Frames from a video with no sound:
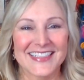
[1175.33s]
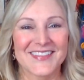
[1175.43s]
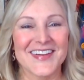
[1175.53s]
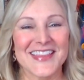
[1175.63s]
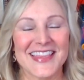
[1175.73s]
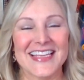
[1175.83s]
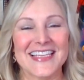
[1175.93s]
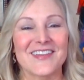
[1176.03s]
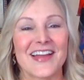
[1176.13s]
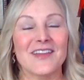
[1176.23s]
Well, thank
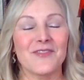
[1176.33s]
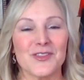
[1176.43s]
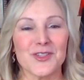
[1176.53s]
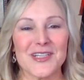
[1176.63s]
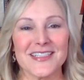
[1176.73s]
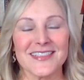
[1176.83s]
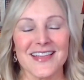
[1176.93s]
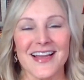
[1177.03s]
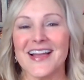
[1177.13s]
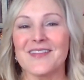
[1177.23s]
you. And if you joined us
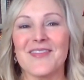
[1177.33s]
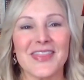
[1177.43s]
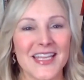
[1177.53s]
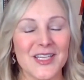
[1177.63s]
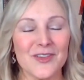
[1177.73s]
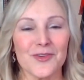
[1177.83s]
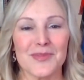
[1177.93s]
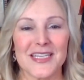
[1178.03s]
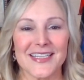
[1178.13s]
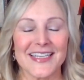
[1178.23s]
live, thank you for
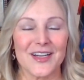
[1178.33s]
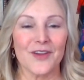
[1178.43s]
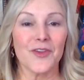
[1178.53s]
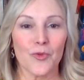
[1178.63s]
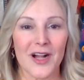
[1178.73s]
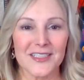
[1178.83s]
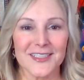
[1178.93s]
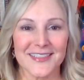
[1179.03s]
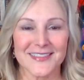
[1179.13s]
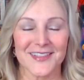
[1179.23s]
being here. If you're
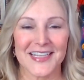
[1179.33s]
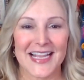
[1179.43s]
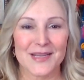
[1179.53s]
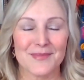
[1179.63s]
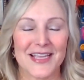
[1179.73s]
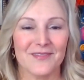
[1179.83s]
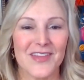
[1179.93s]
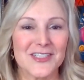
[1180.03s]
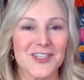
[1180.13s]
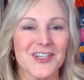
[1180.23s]
watching us on Anime
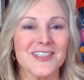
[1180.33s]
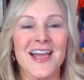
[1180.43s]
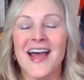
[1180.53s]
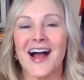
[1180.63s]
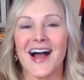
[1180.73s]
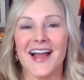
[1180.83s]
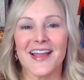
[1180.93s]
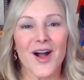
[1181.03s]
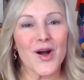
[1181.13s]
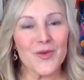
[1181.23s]
Adventures,
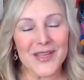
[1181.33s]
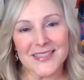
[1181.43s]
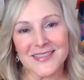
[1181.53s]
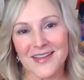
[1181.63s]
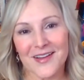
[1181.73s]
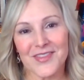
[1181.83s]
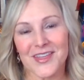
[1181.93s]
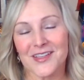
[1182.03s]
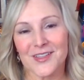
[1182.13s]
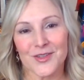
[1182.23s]
I always love
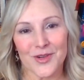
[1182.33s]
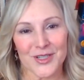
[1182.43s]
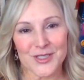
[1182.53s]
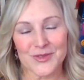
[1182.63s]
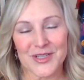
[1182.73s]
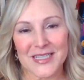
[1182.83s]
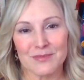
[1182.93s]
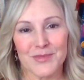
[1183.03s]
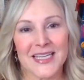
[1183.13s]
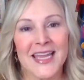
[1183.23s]
that you are
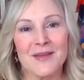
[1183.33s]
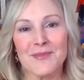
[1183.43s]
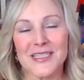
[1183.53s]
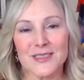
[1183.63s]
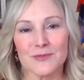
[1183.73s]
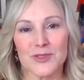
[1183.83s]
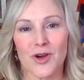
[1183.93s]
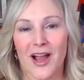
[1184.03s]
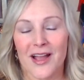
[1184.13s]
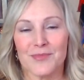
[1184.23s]
joining me. Please
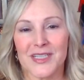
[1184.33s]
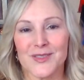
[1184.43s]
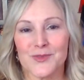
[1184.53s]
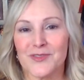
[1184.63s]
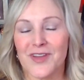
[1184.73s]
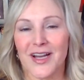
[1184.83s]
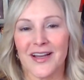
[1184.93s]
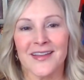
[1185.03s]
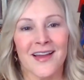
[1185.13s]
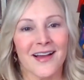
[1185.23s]
subscribe, because we've
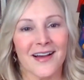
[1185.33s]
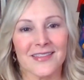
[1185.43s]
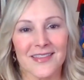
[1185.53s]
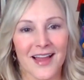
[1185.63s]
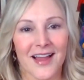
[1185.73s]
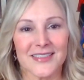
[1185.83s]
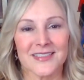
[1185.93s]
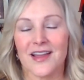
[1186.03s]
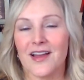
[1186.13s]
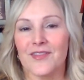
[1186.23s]
got a
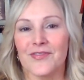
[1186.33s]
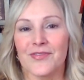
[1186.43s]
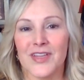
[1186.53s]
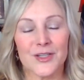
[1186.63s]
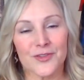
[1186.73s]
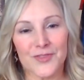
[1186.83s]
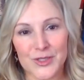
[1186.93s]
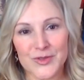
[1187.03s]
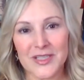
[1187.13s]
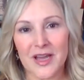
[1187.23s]
lot of
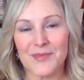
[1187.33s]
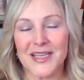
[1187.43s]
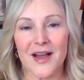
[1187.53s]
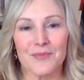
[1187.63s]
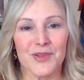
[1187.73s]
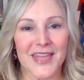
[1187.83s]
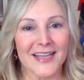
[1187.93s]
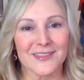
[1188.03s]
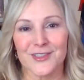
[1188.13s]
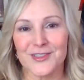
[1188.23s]
interviews coming up with
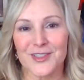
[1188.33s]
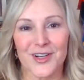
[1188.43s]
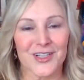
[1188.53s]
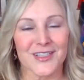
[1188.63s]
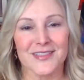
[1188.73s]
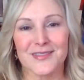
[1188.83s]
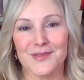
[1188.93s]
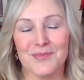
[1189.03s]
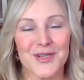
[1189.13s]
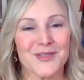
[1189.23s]
actors, artists,
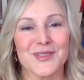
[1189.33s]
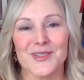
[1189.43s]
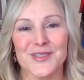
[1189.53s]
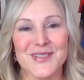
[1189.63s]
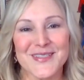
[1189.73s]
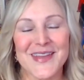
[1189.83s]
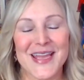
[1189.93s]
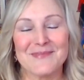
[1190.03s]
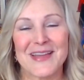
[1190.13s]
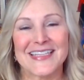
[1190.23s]
composers, you
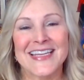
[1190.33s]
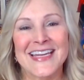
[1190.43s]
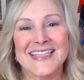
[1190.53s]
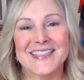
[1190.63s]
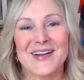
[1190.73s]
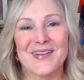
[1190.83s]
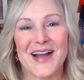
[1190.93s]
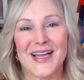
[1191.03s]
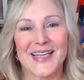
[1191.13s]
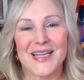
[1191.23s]
name it. So
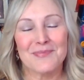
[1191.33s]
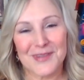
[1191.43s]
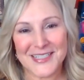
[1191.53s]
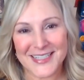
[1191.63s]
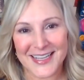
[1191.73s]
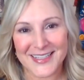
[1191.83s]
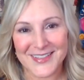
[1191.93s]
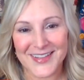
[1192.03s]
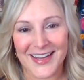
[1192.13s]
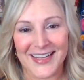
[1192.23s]
I appreciate
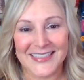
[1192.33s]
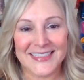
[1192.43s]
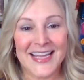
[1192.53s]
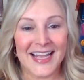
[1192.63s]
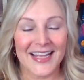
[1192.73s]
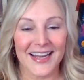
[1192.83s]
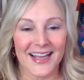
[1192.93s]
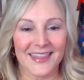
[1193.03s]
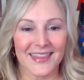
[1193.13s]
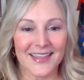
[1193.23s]
you guys. And
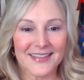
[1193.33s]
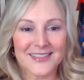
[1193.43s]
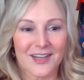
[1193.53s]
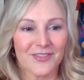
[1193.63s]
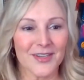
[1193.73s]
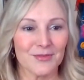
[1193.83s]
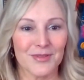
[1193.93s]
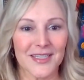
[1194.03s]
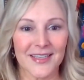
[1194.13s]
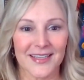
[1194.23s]
I think, Jeffrey,
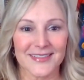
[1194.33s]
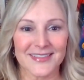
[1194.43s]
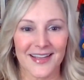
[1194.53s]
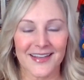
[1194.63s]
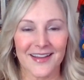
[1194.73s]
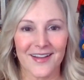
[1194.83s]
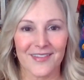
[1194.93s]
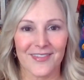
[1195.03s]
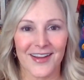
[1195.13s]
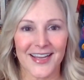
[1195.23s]
we can sign
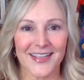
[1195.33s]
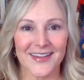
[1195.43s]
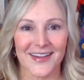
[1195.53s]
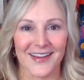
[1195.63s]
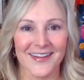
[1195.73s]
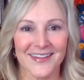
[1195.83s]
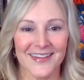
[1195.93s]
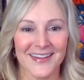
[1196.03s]
off right here.